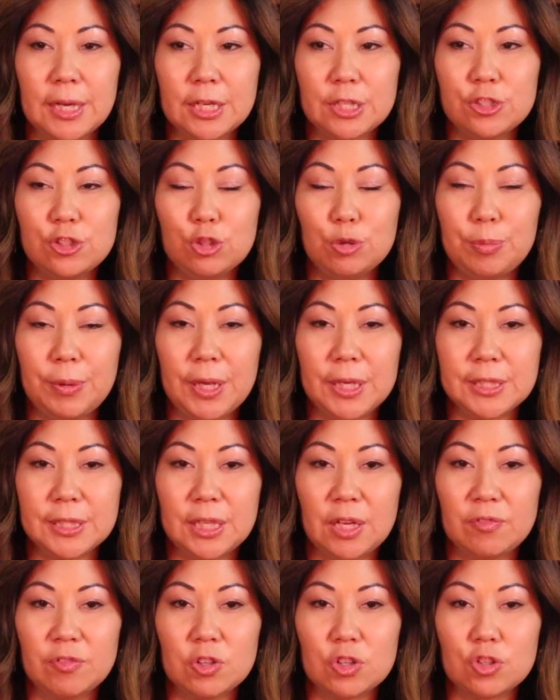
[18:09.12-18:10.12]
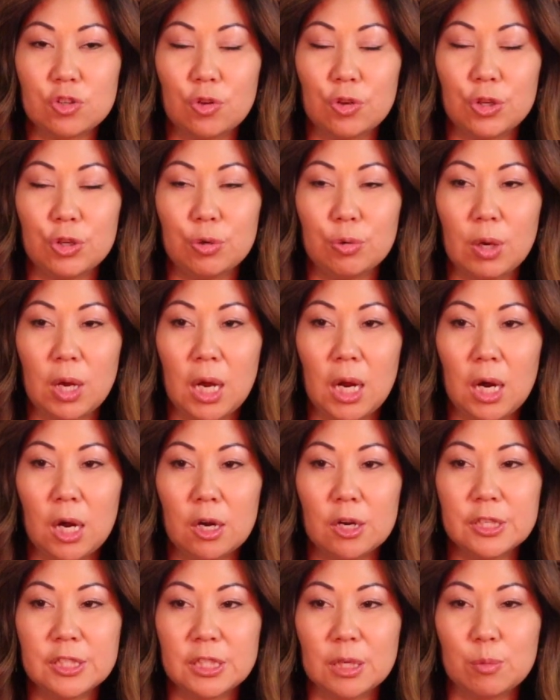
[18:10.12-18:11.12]
next two bags I have to show you
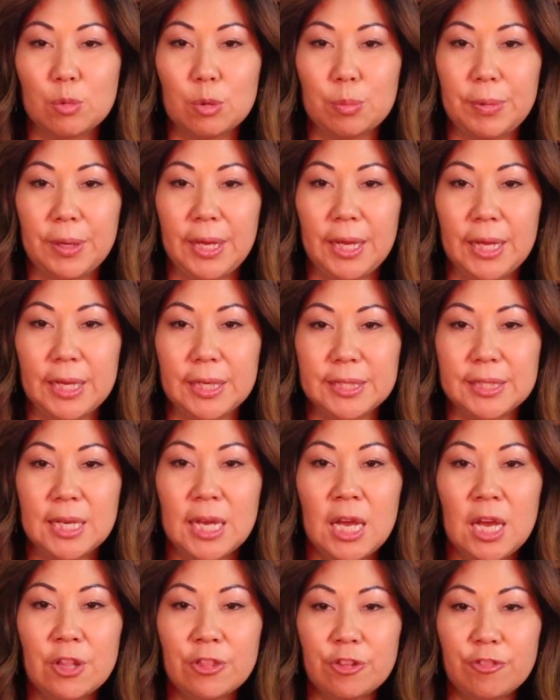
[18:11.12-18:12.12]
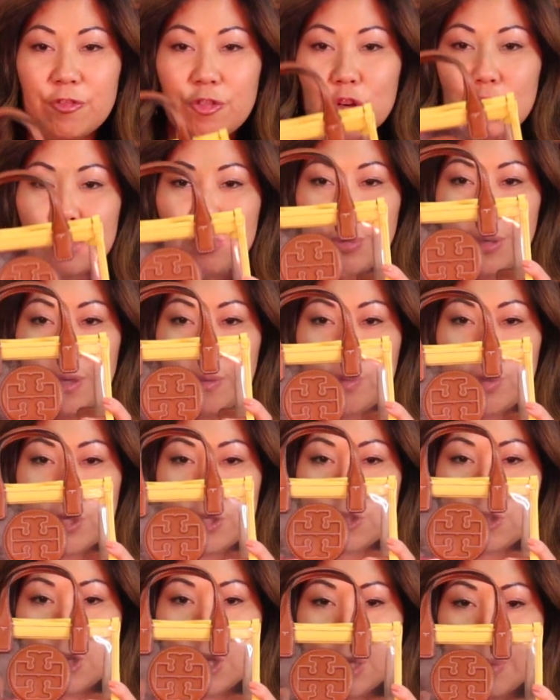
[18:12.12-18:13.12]
are summer bags. The first one I want to